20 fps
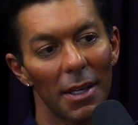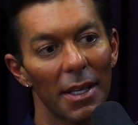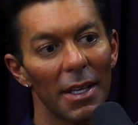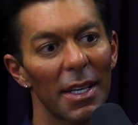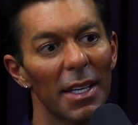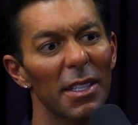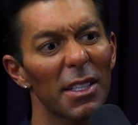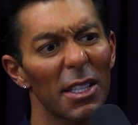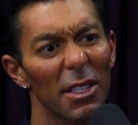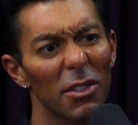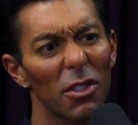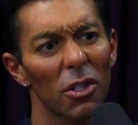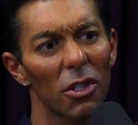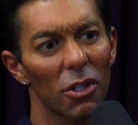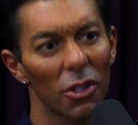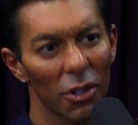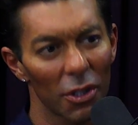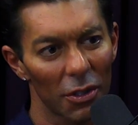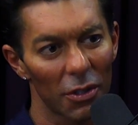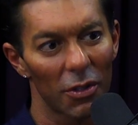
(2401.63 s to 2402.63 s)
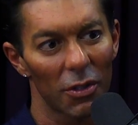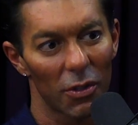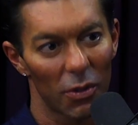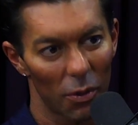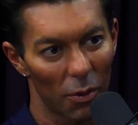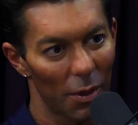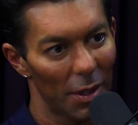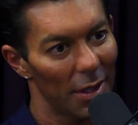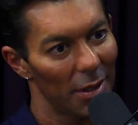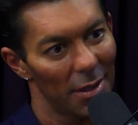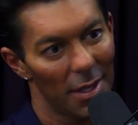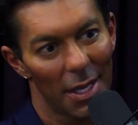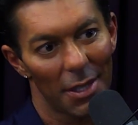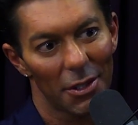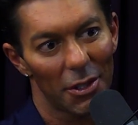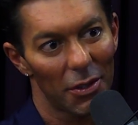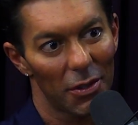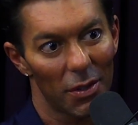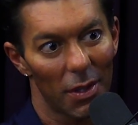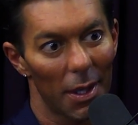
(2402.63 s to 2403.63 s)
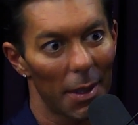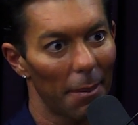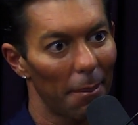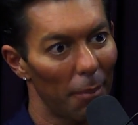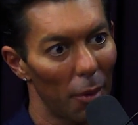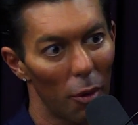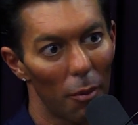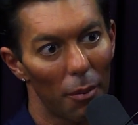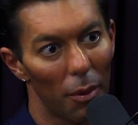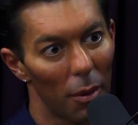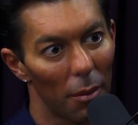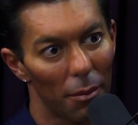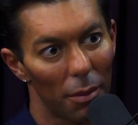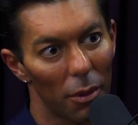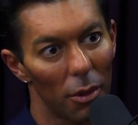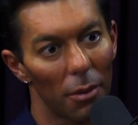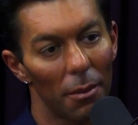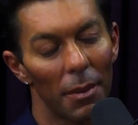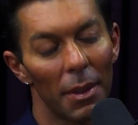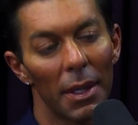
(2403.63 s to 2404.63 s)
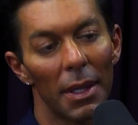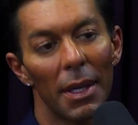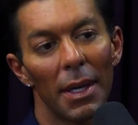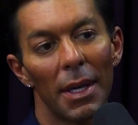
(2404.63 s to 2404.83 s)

It's a good story. It's not just like boom, boom, boom.